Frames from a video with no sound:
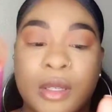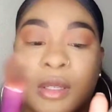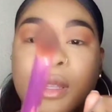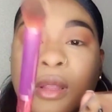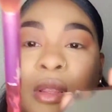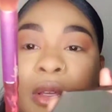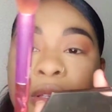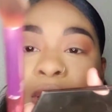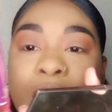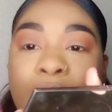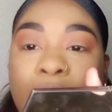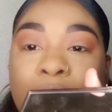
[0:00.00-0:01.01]
Is
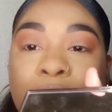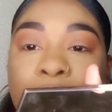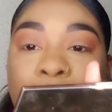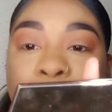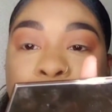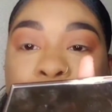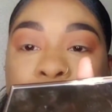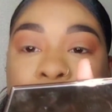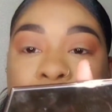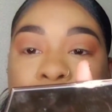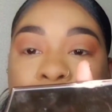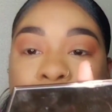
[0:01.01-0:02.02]
this color here I'm
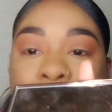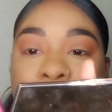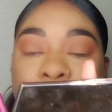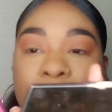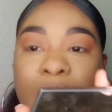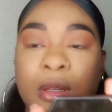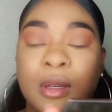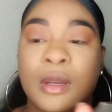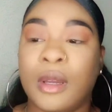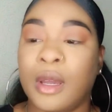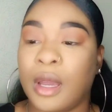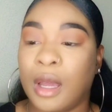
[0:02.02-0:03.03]
using next.
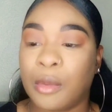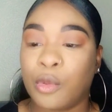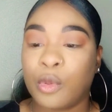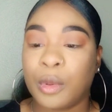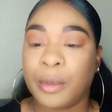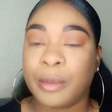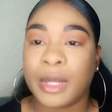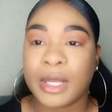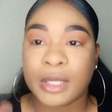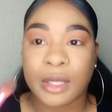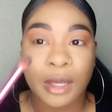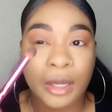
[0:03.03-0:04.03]
And we'll be
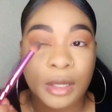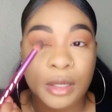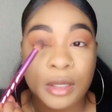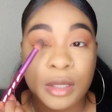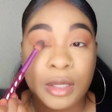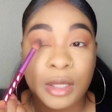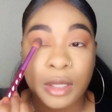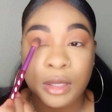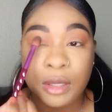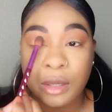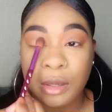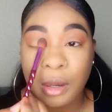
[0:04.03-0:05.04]
placing it in the
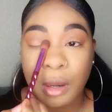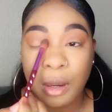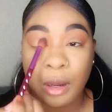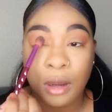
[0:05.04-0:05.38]
center.